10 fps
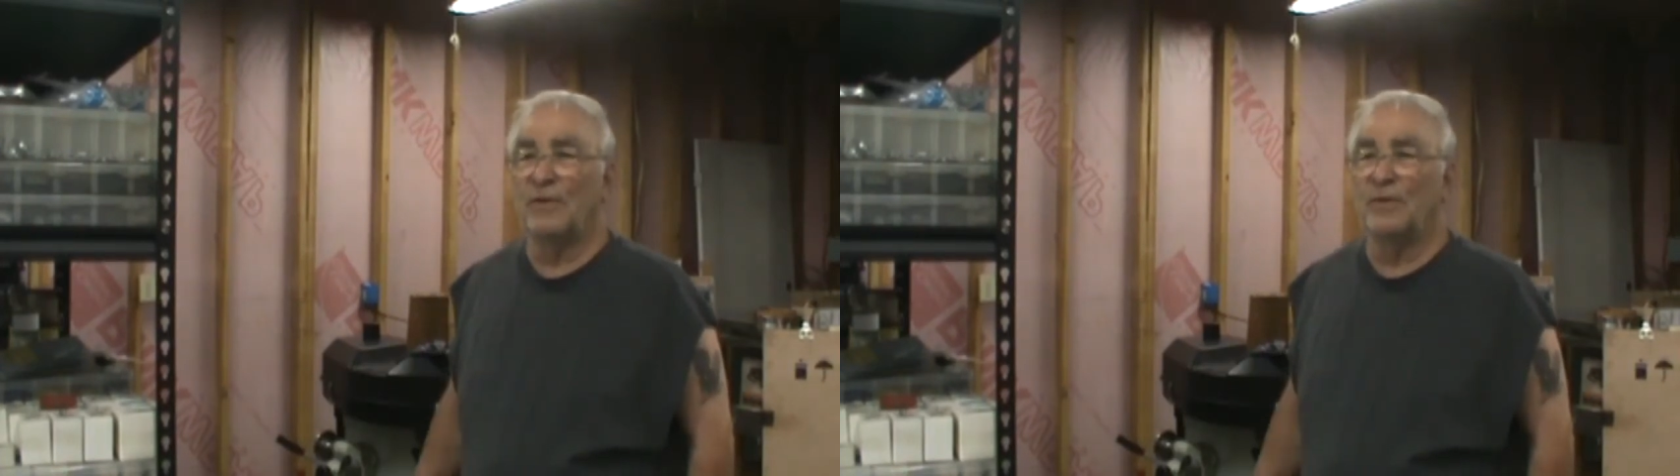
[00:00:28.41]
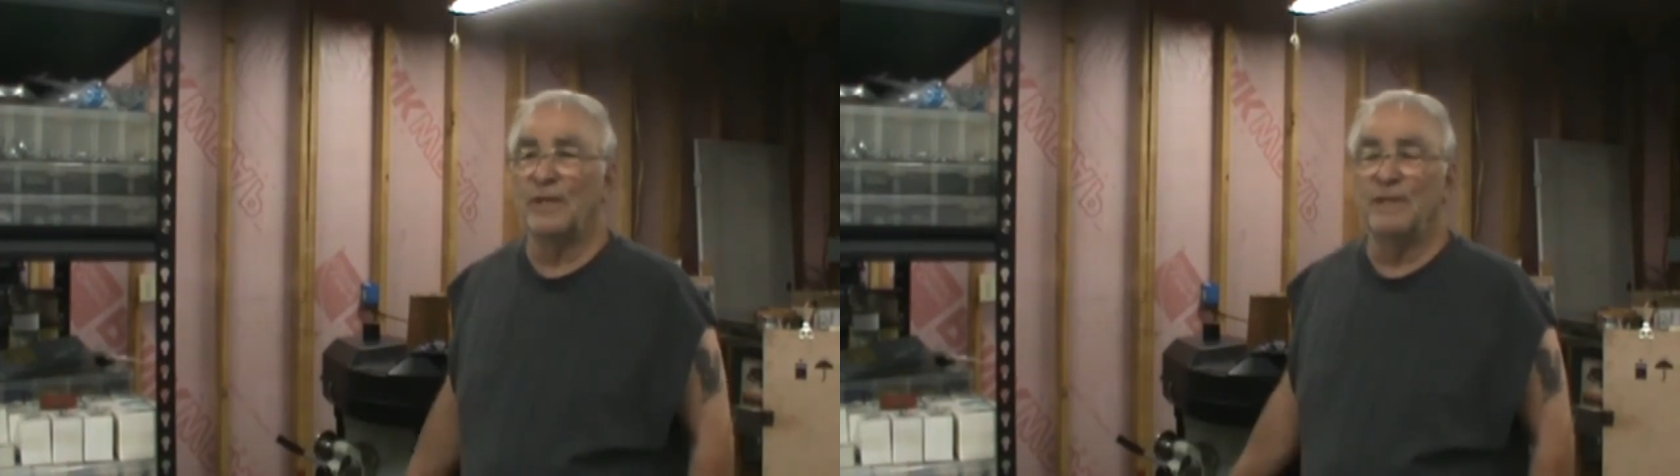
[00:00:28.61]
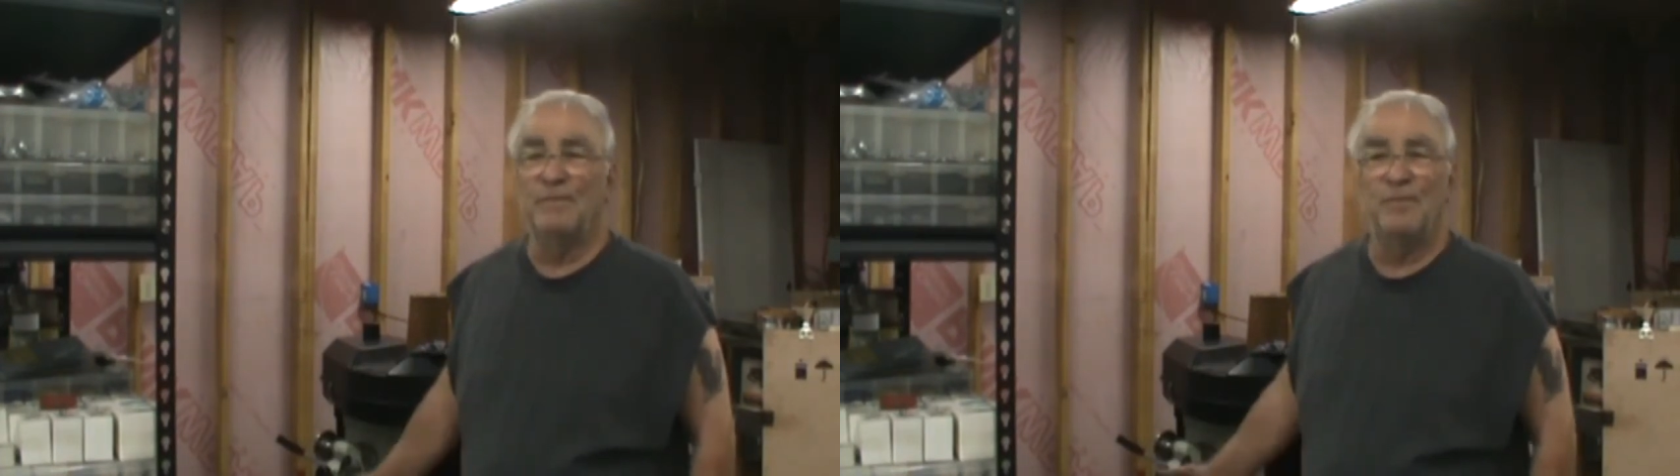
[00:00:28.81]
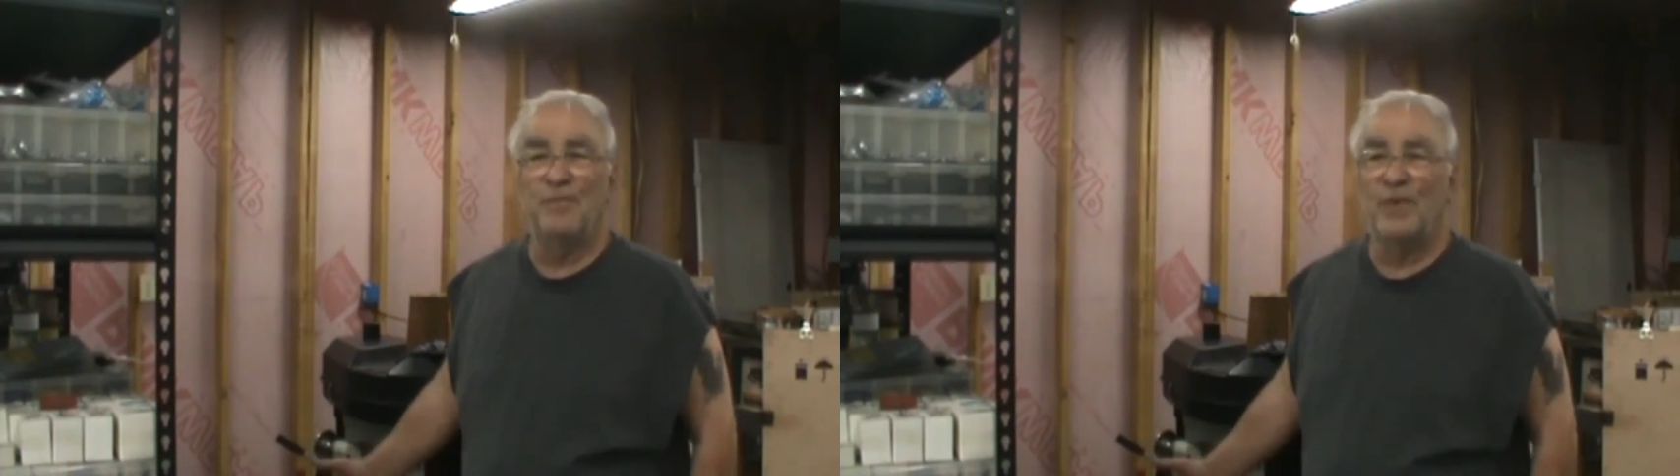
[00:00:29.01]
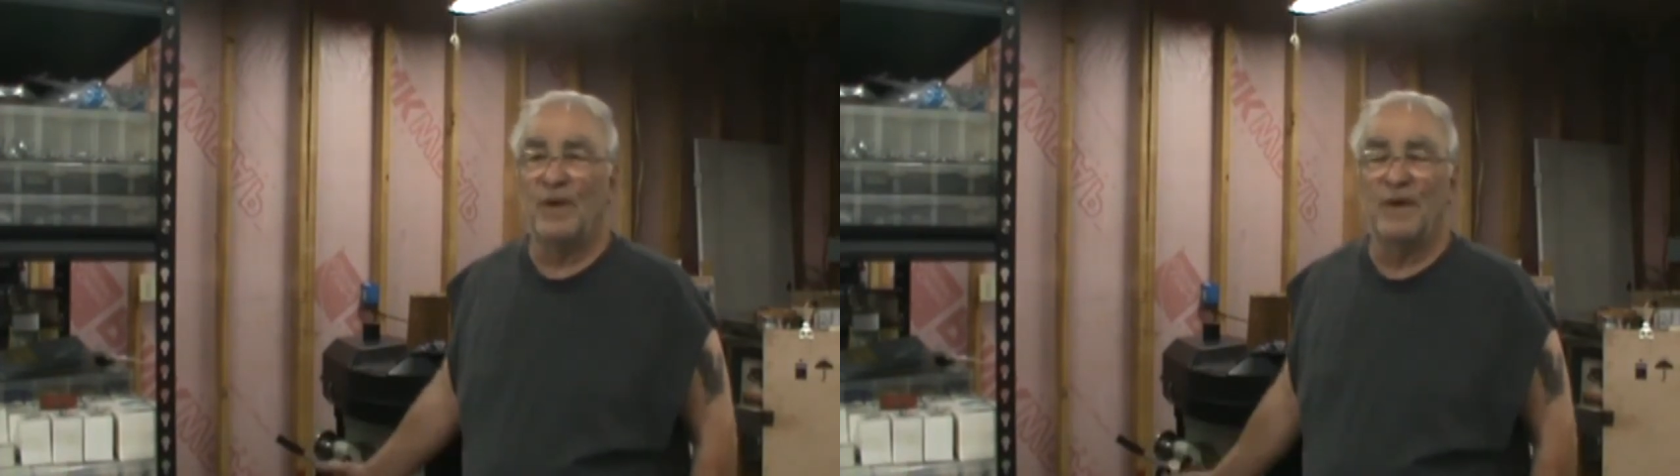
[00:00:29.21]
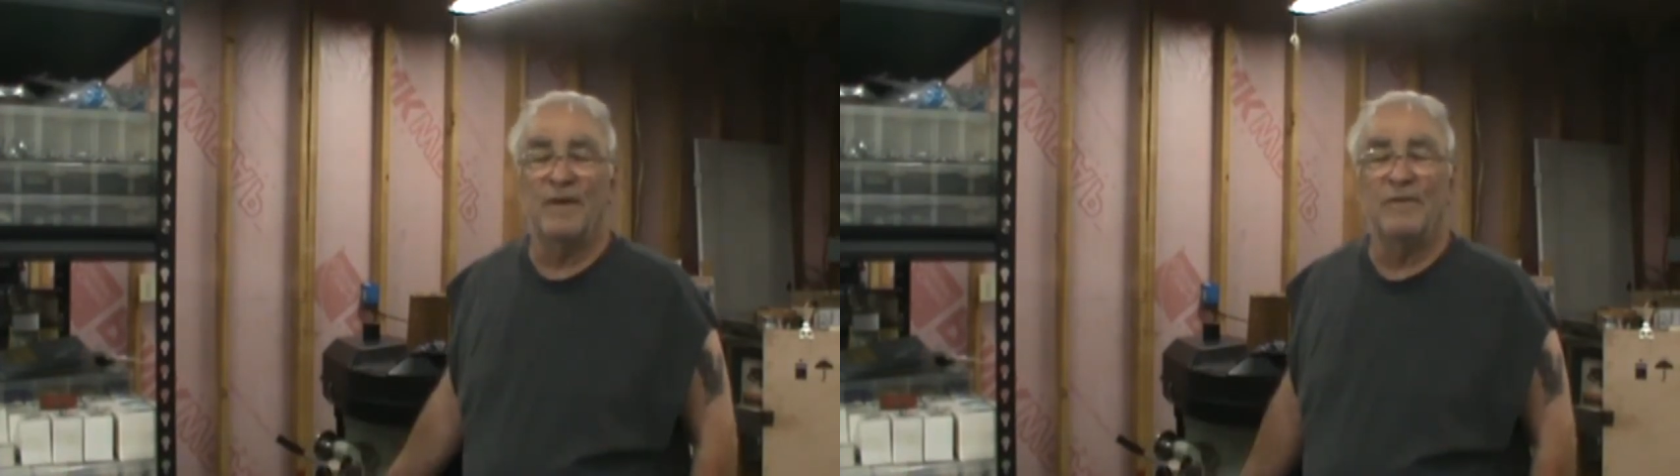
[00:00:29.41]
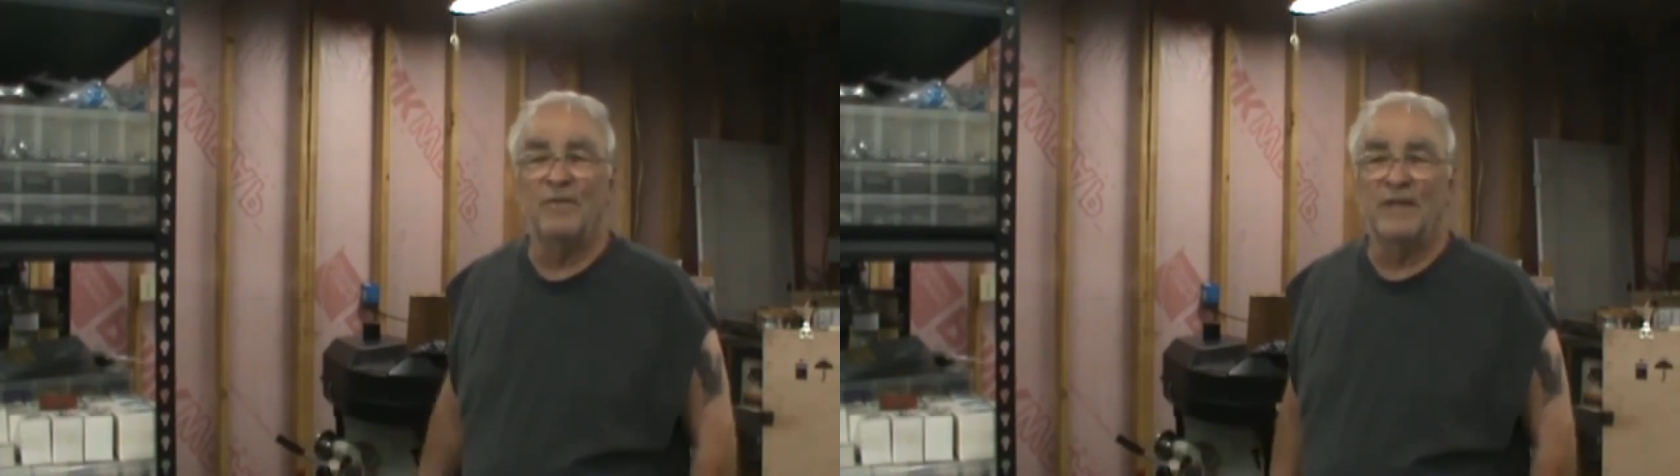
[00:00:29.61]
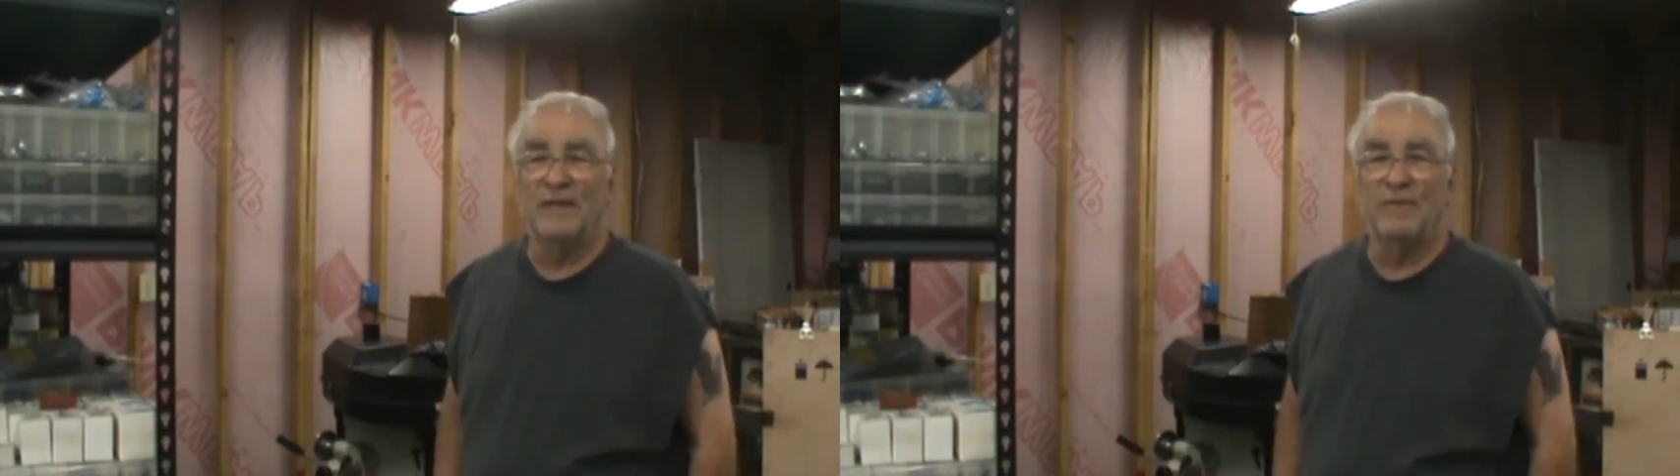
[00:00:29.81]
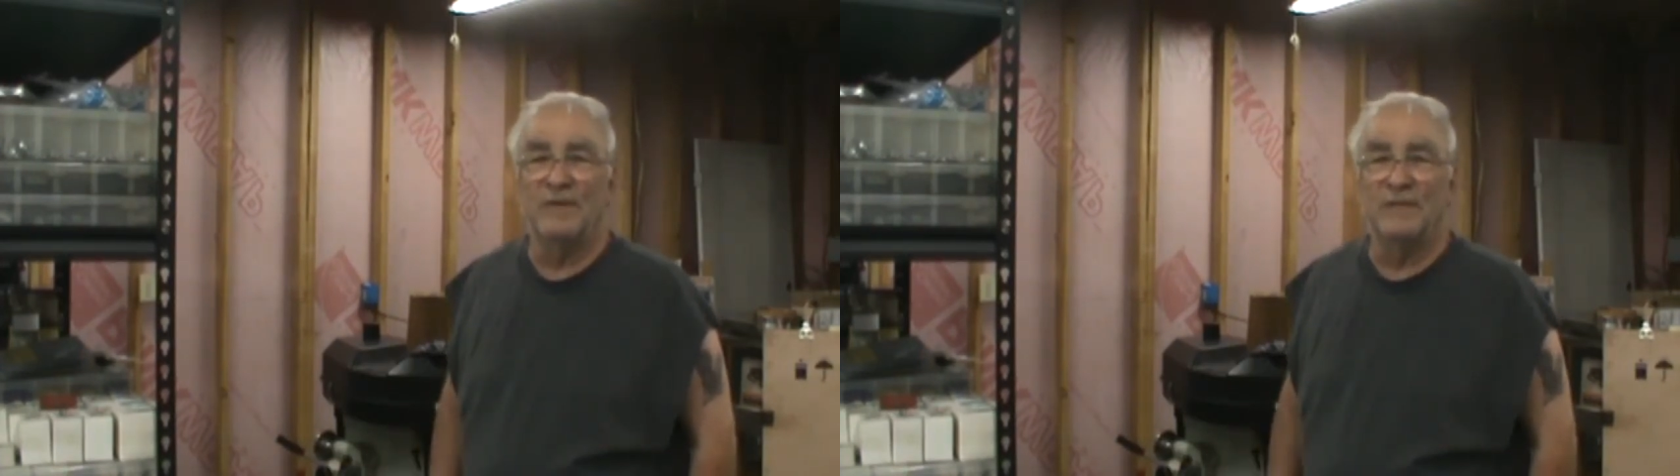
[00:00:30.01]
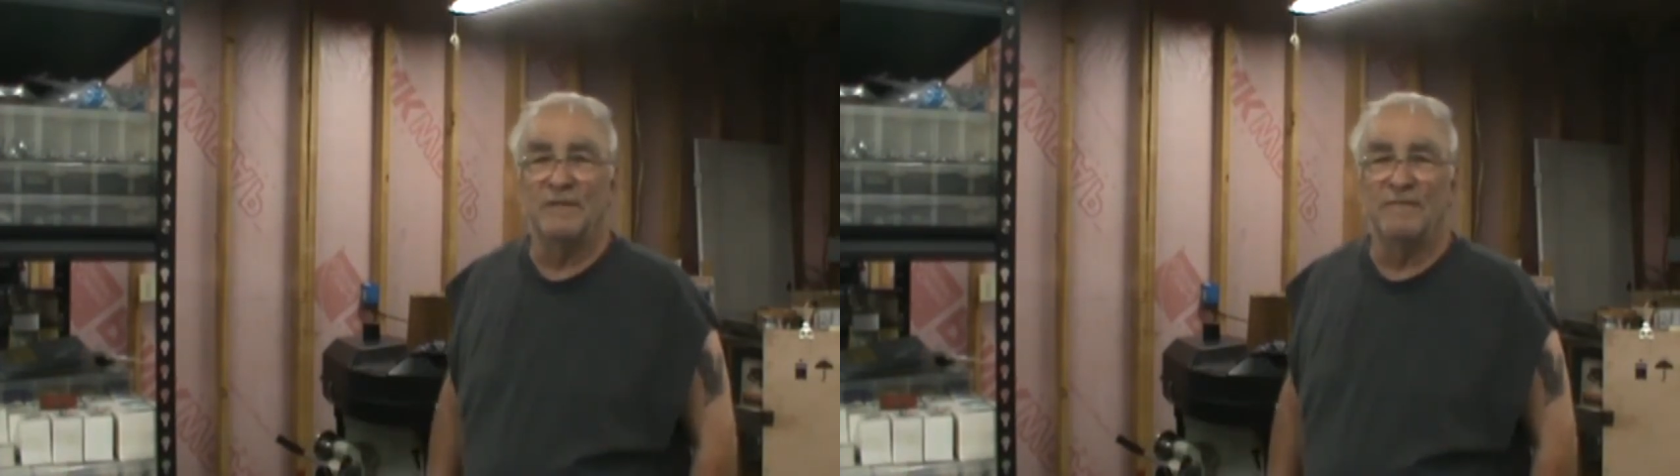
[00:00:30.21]
Only part really
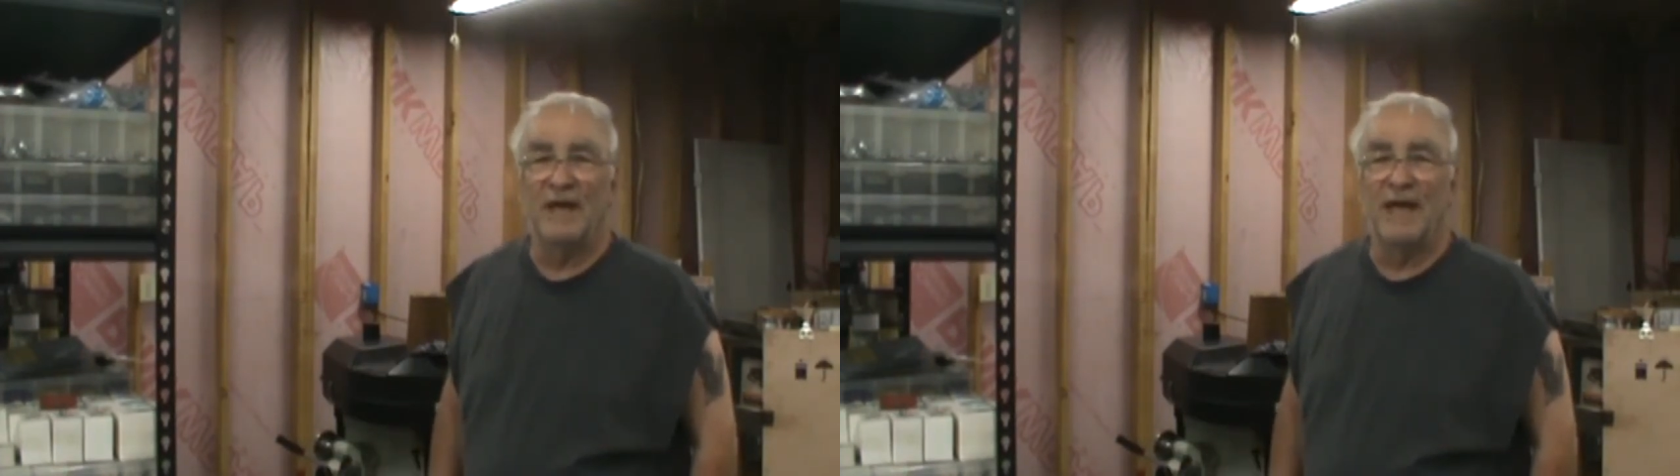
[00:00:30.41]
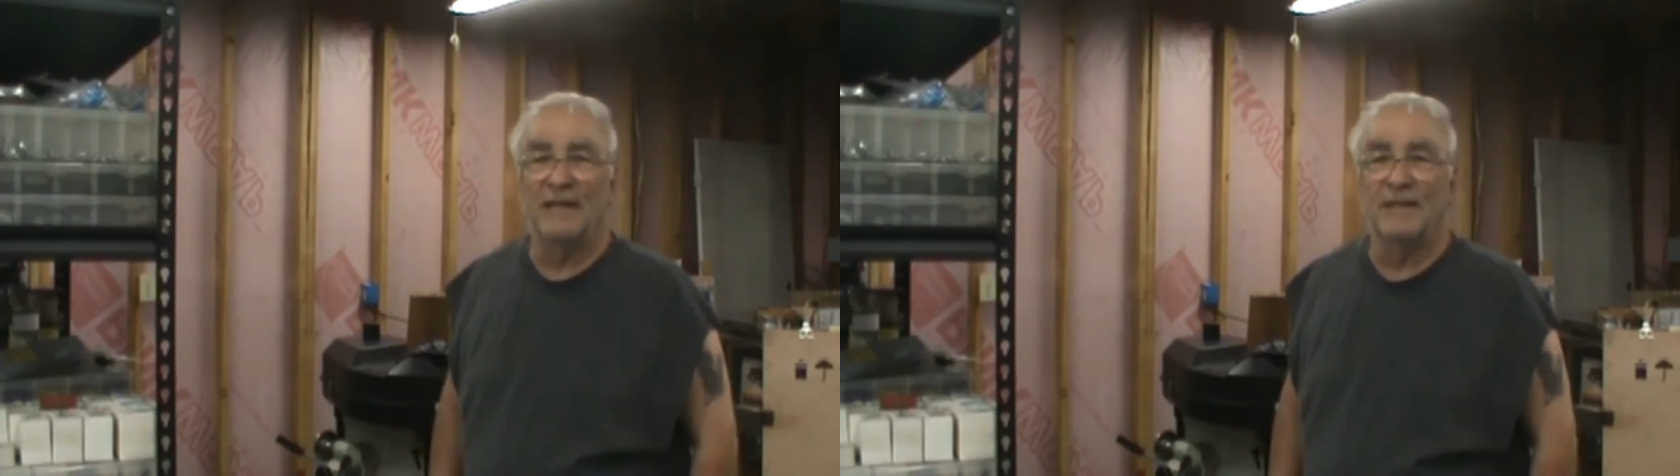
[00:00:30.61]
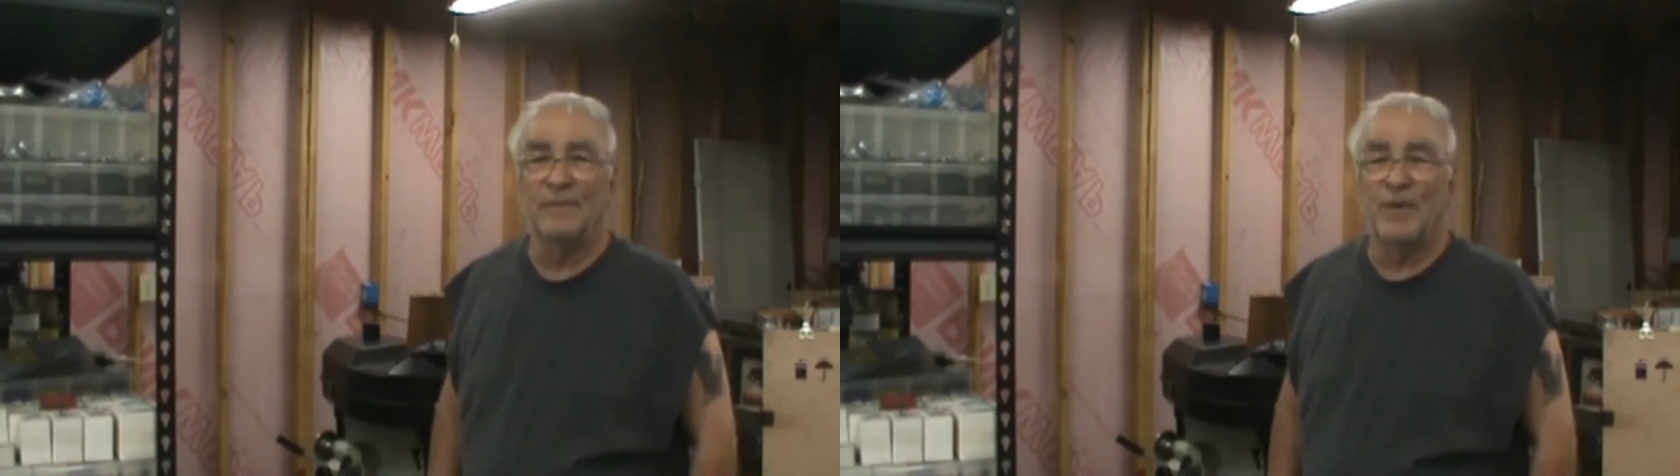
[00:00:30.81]
was the fact that